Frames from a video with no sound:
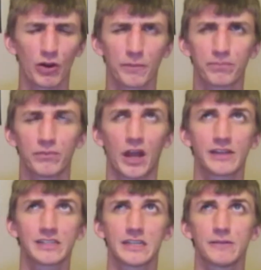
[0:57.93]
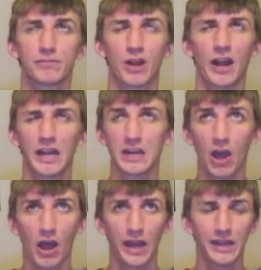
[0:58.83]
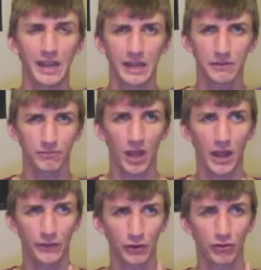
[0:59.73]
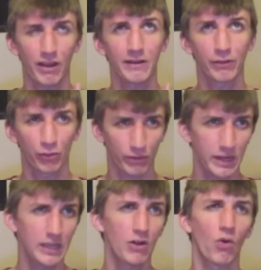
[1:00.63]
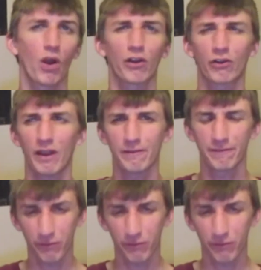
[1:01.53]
or 1999 in either grade 3 or grade